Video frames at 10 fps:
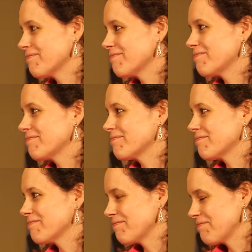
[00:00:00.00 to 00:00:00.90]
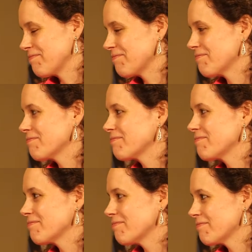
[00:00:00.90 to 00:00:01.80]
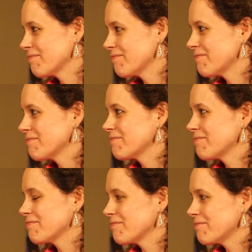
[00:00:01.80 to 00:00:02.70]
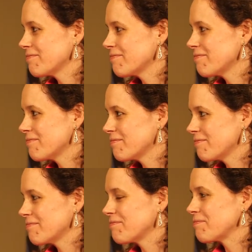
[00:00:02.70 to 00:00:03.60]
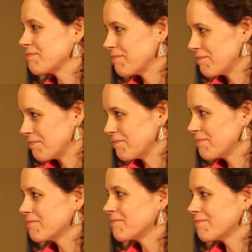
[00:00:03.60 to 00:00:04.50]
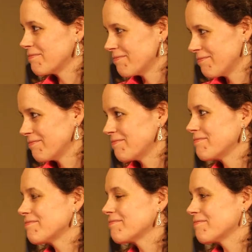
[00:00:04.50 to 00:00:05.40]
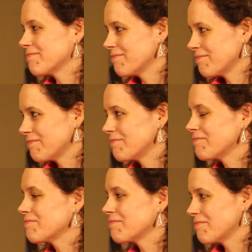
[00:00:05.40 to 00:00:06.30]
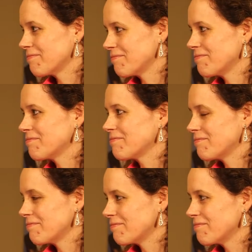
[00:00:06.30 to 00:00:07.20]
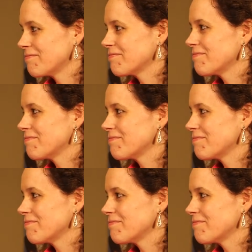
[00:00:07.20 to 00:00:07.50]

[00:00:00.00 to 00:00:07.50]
(not speaking)